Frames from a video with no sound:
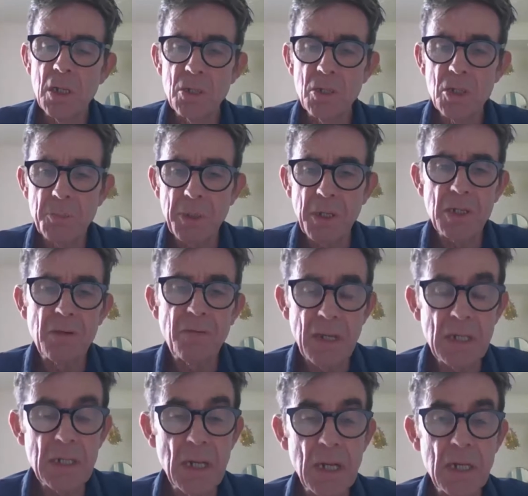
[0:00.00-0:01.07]
just because of
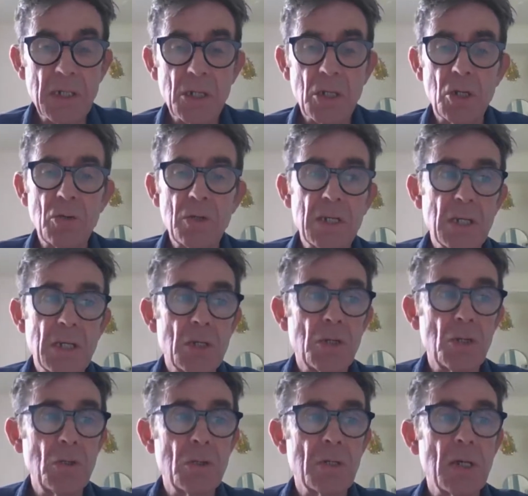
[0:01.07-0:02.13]
things like security
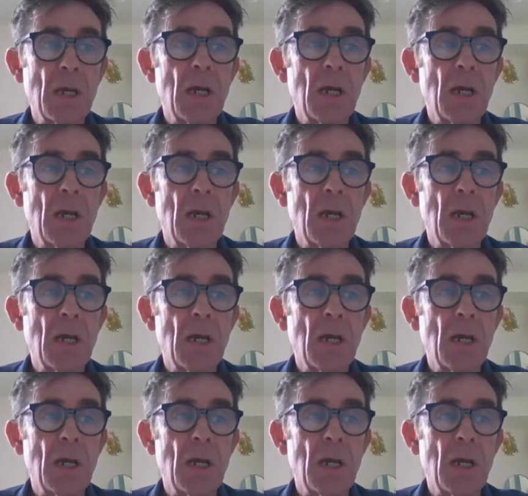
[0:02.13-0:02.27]
issues.